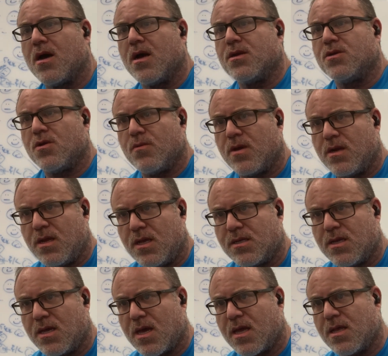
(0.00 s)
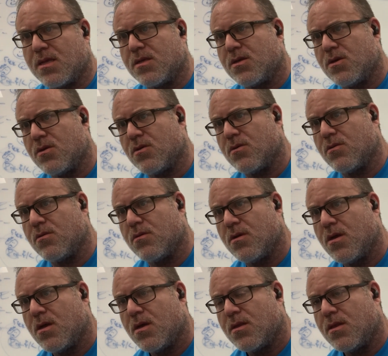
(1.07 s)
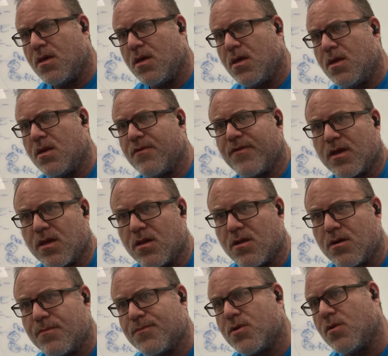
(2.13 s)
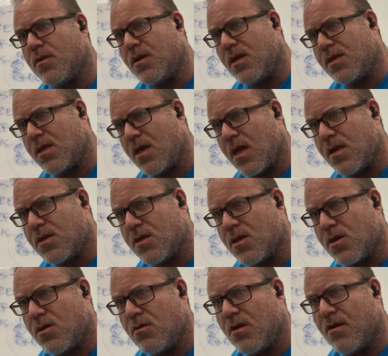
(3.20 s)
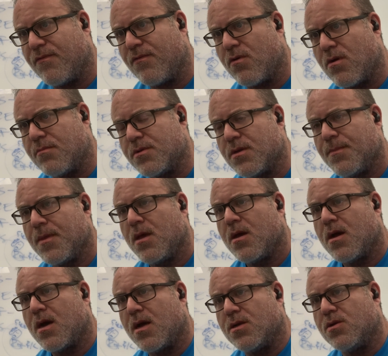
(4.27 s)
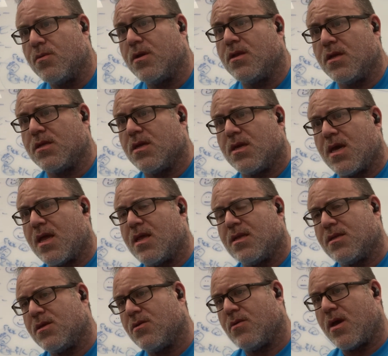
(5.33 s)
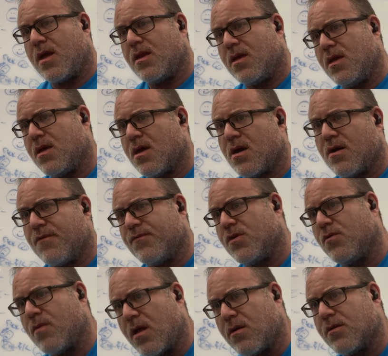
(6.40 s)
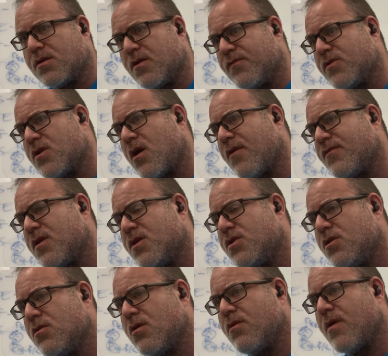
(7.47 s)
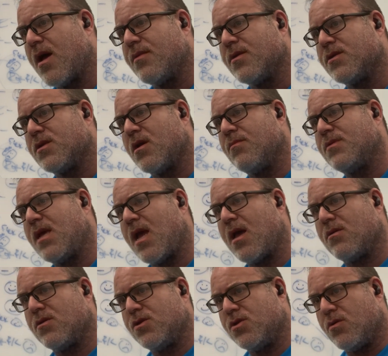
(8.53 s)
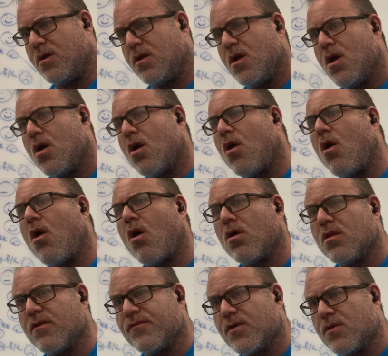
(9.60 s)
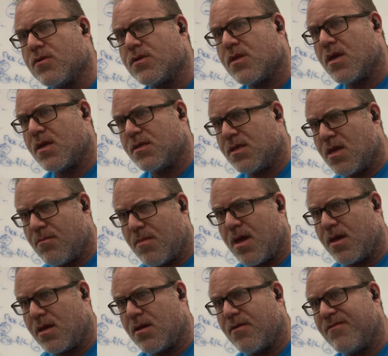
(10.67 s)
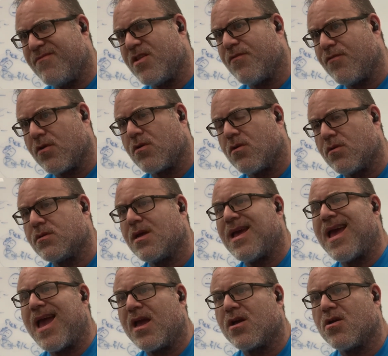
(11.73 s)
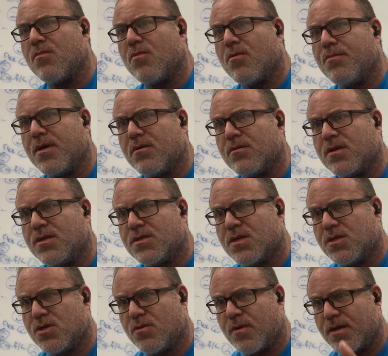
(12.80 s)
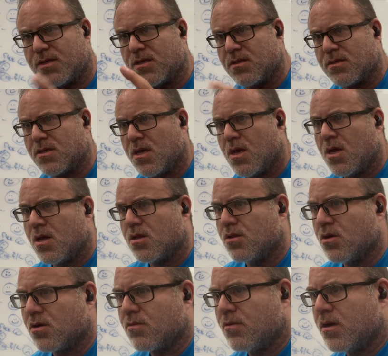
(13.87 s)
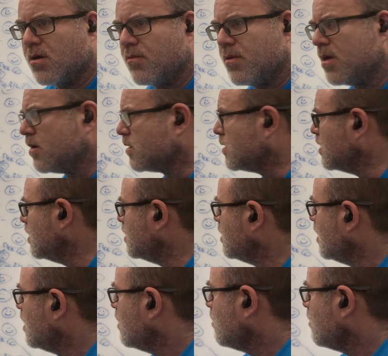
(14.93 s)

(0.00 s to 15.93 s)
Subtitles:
Do we need to get into the navicular? Do we need to get into the cuneiforms? Do we need to get into any of the relative soft tissue around the subtalar joint? All of those things can make difficult ankle mobility situations look real good.